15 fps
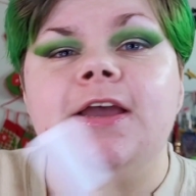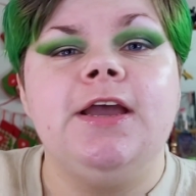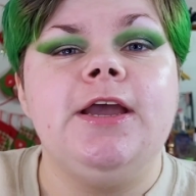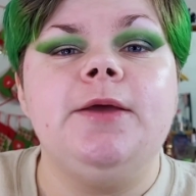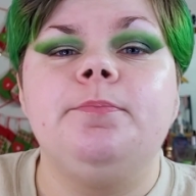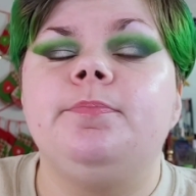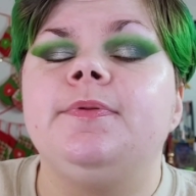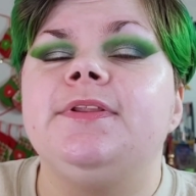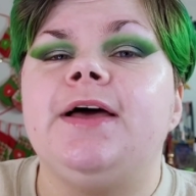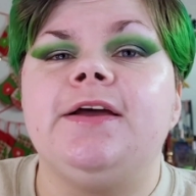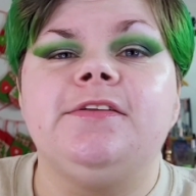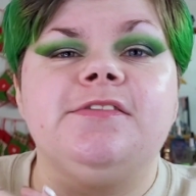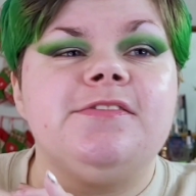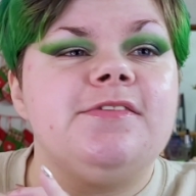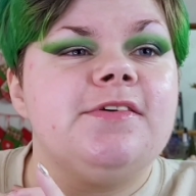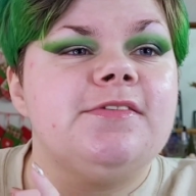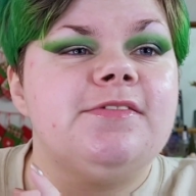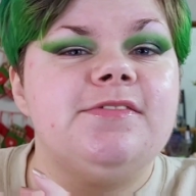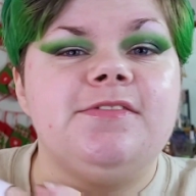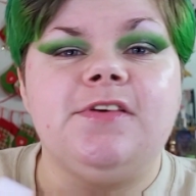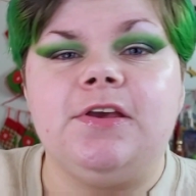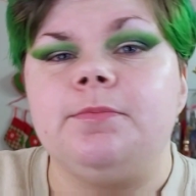It blends
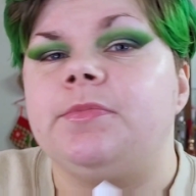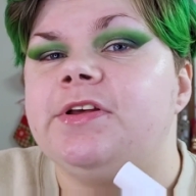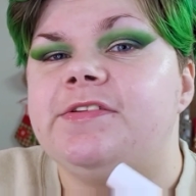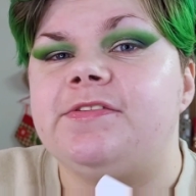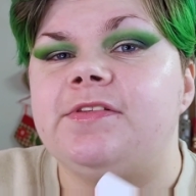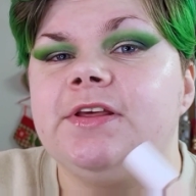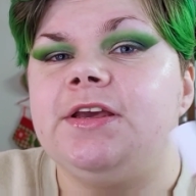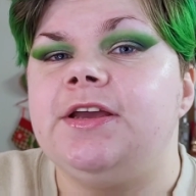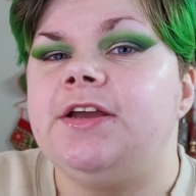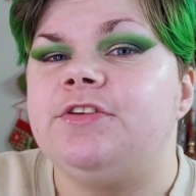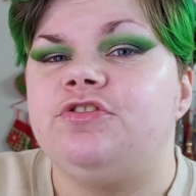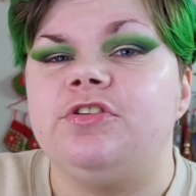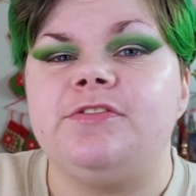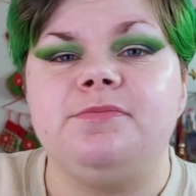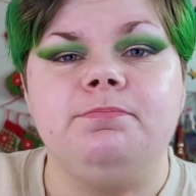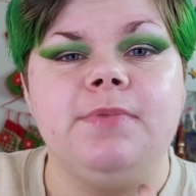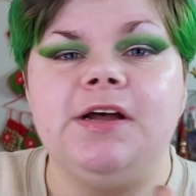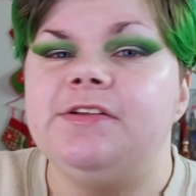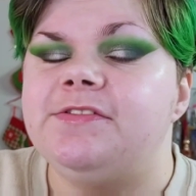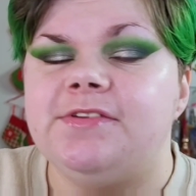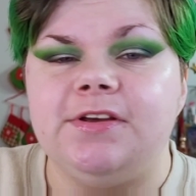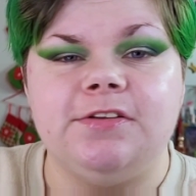seamlessly. It just
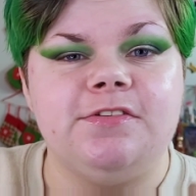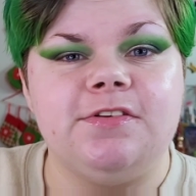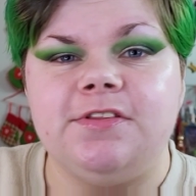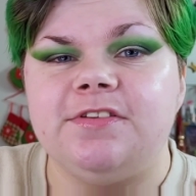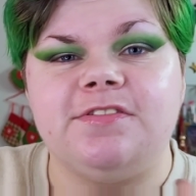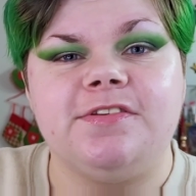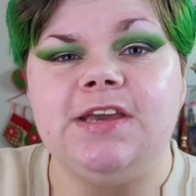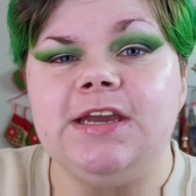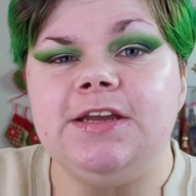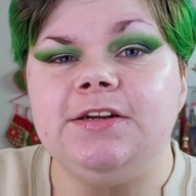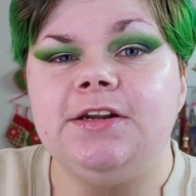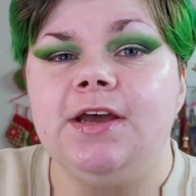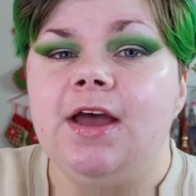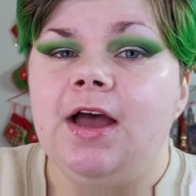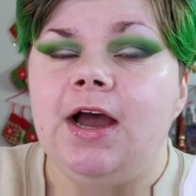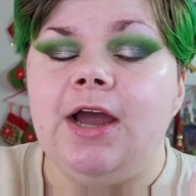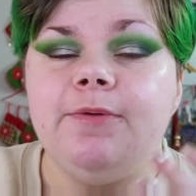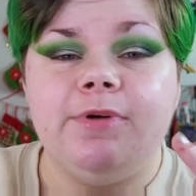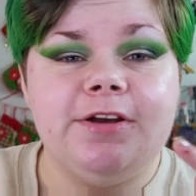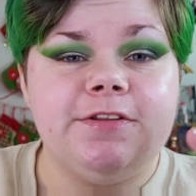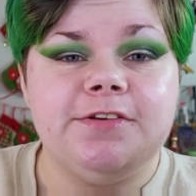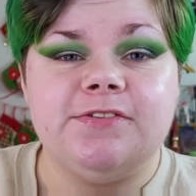melts into the skin. I
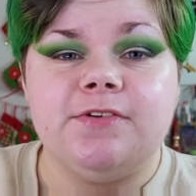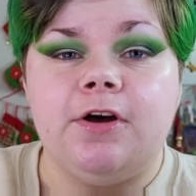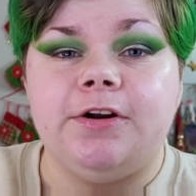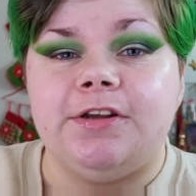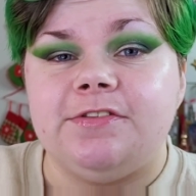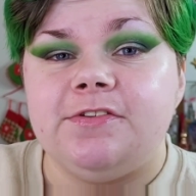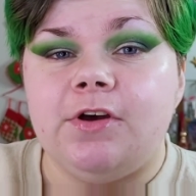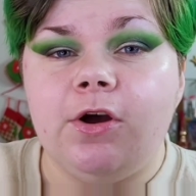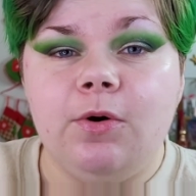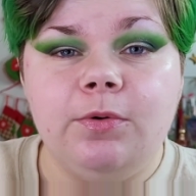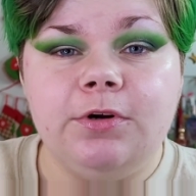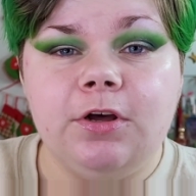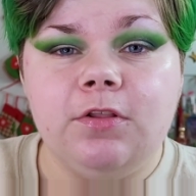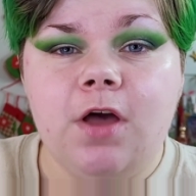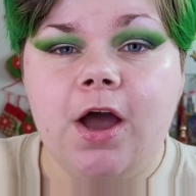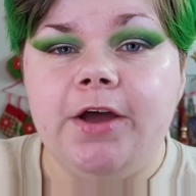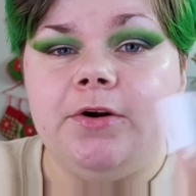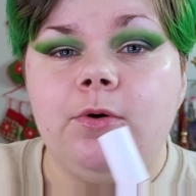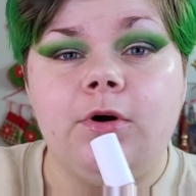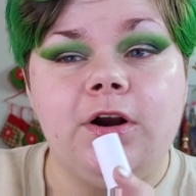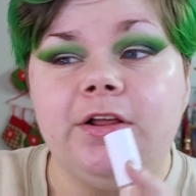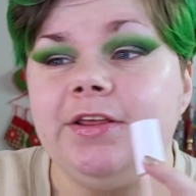wear this on its own a
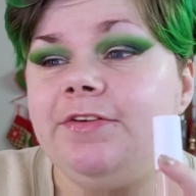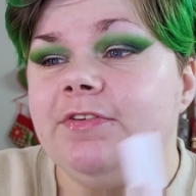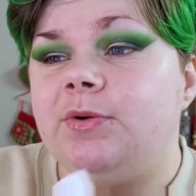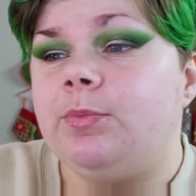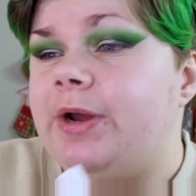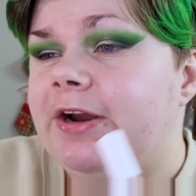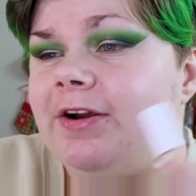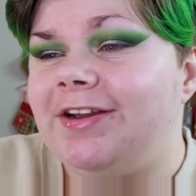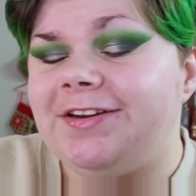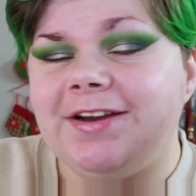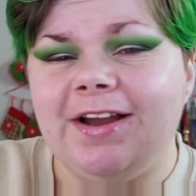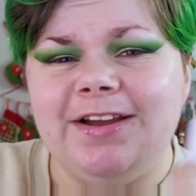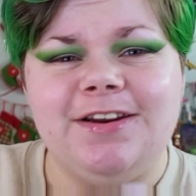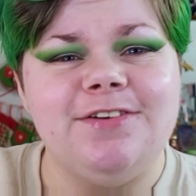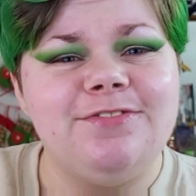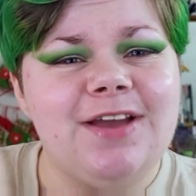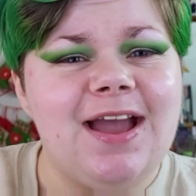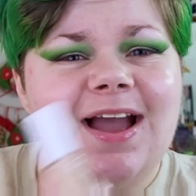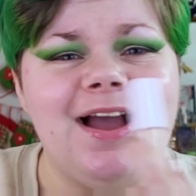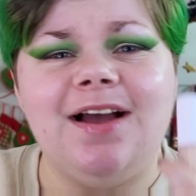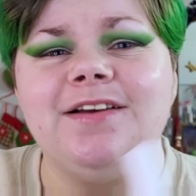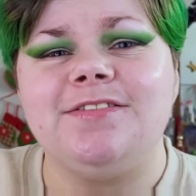lot, or I'll even wear it kind of
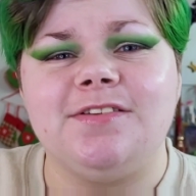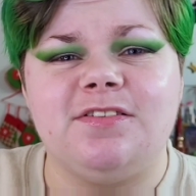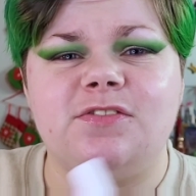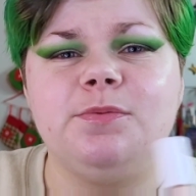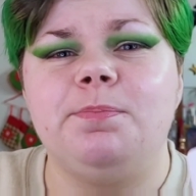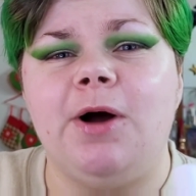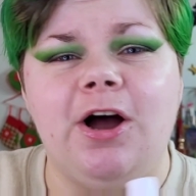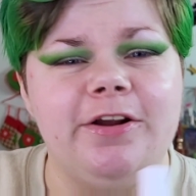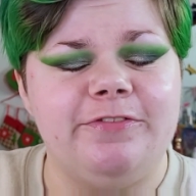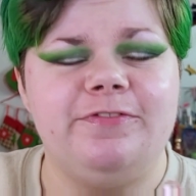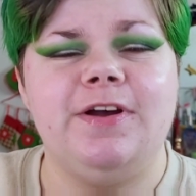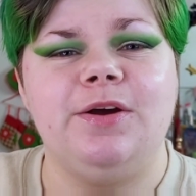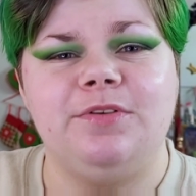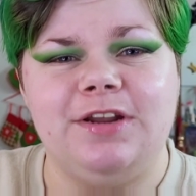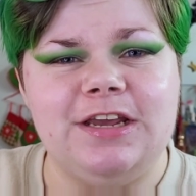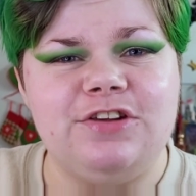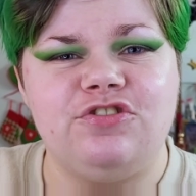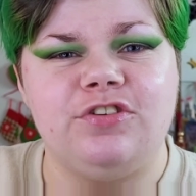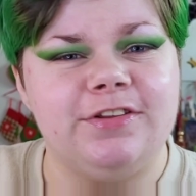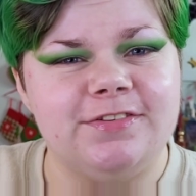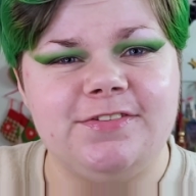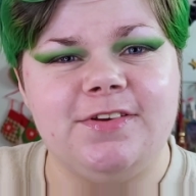as a spot
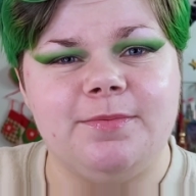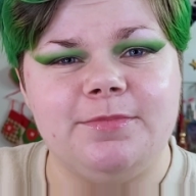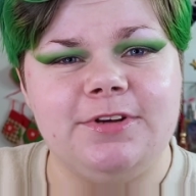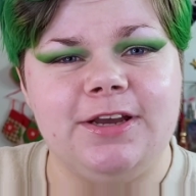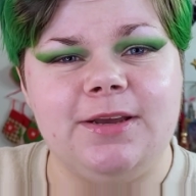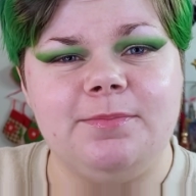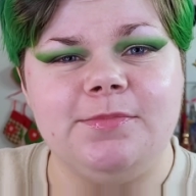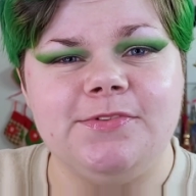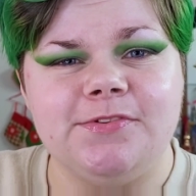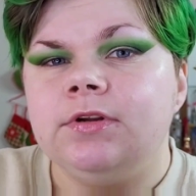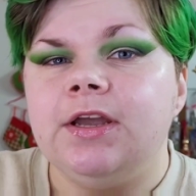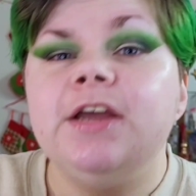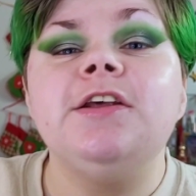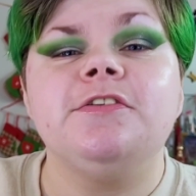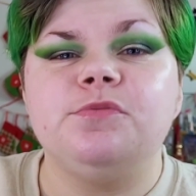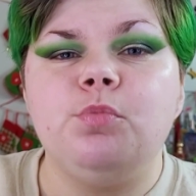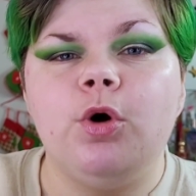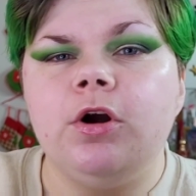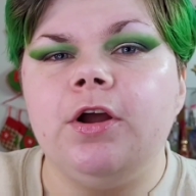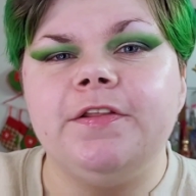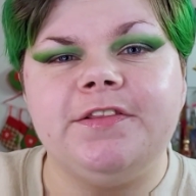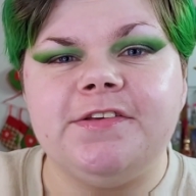foundation sometimes. It is
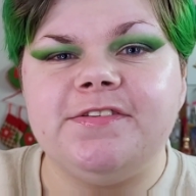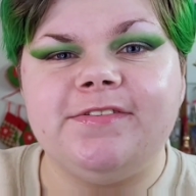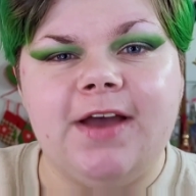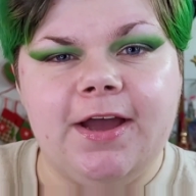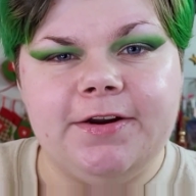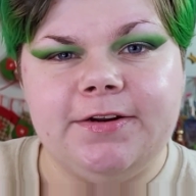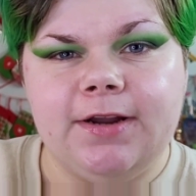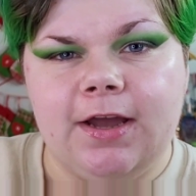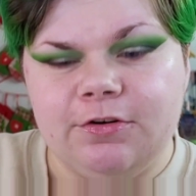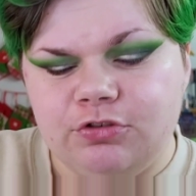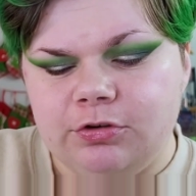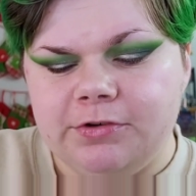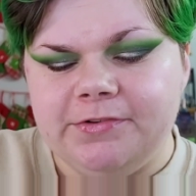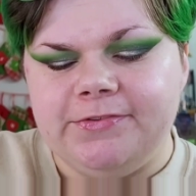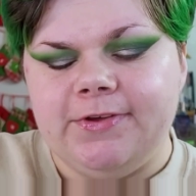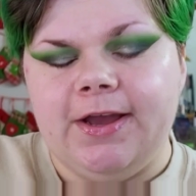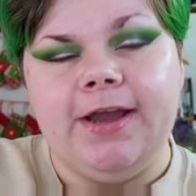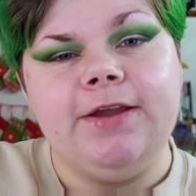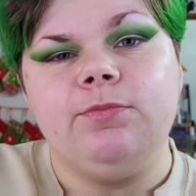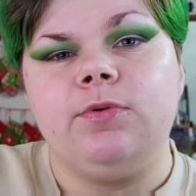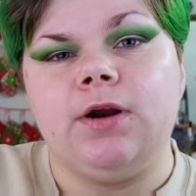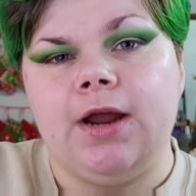more on the satin natural
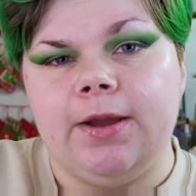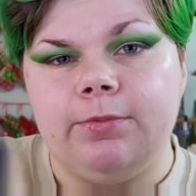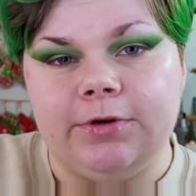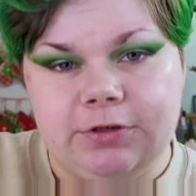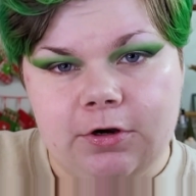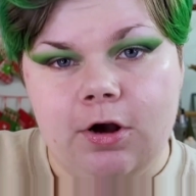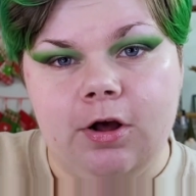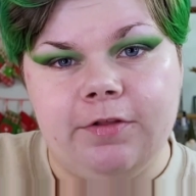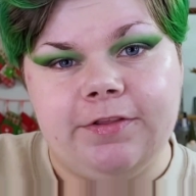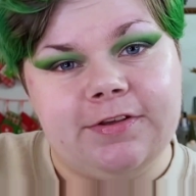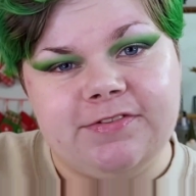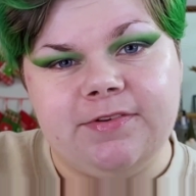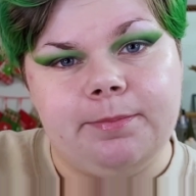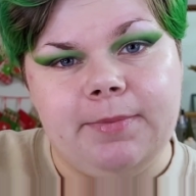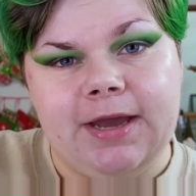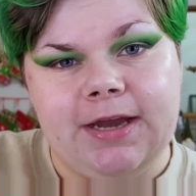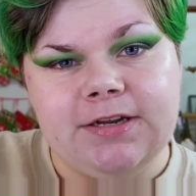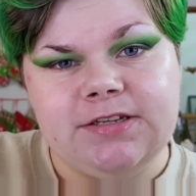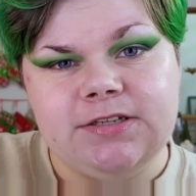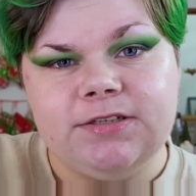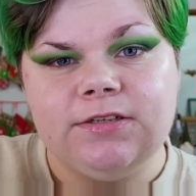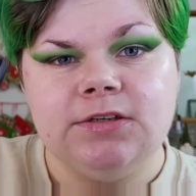side where I would call this a matte.